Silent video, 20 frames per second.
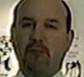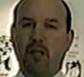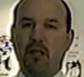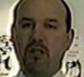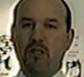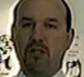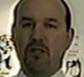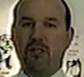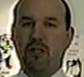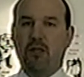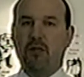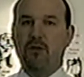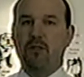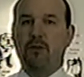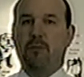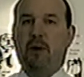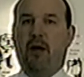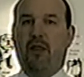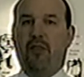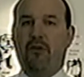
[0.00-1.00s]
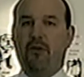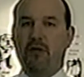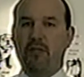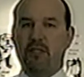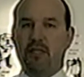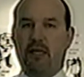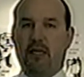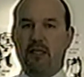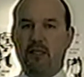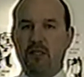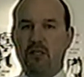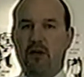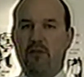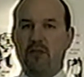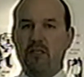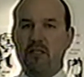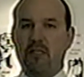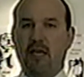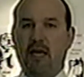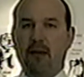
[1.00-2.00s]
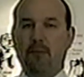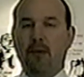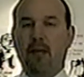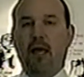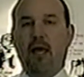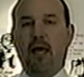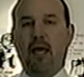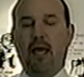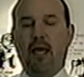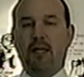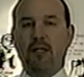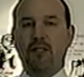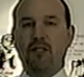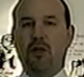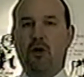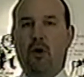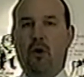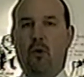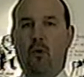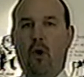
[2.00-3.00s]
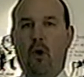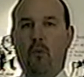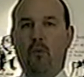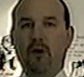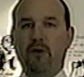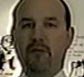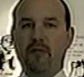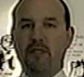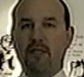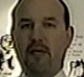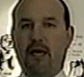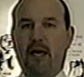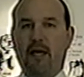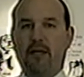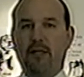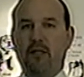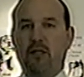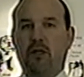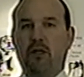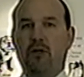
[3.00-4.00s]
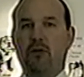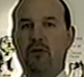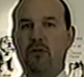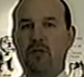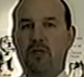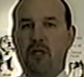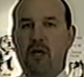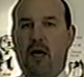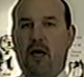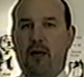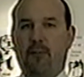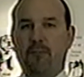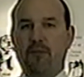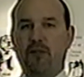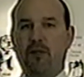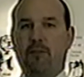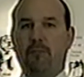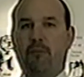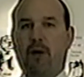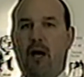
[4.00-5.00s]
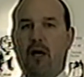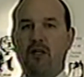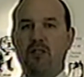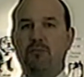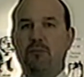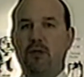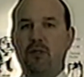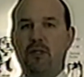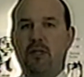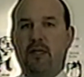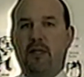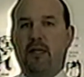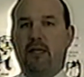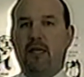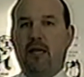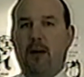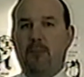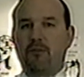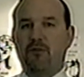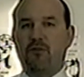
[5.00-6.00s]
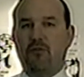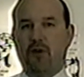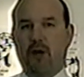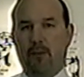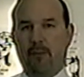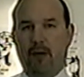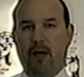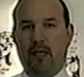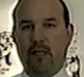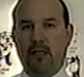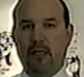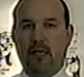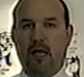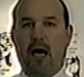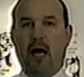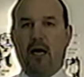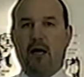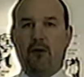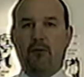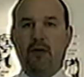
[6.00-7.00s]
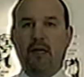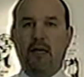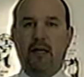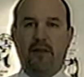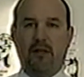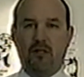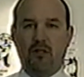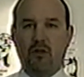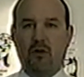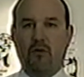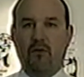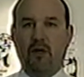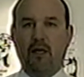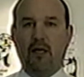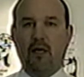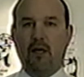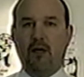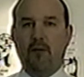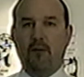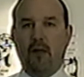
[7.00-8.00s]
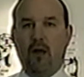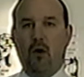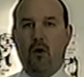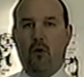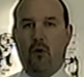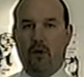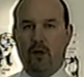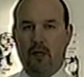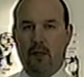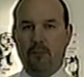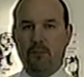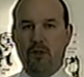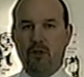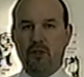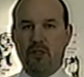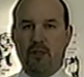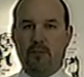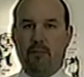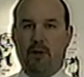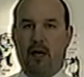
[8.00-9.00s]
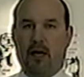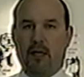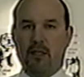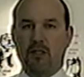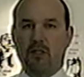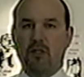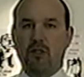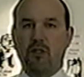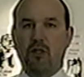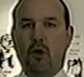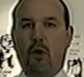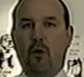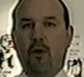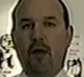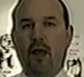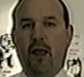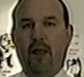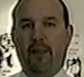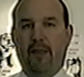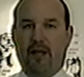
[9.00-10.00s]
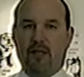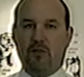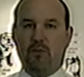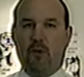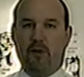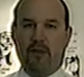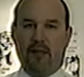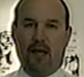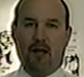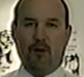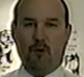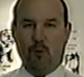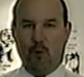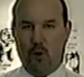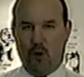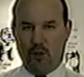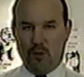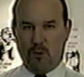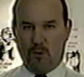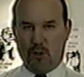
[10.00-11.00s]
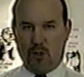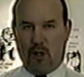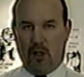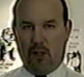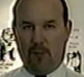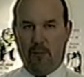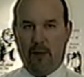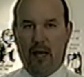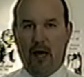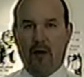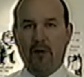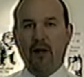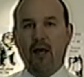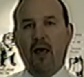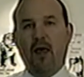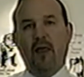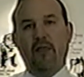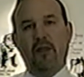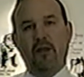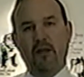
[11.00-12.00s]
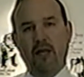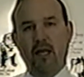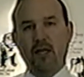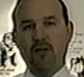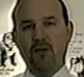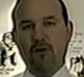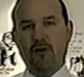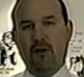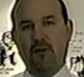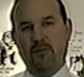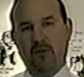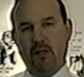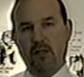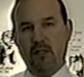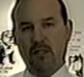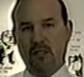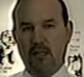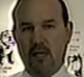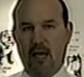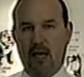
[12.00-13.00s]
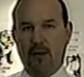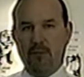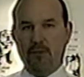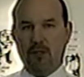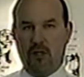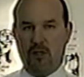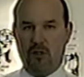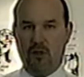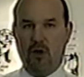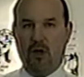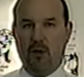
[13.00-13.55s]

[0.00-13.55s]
just to use about 30 seconds of his tape. And so we've decided to use some box music that comes from a little ocarina that's over here, or a little music box. And so that's what that noise was all about. The nature of these tapes, as you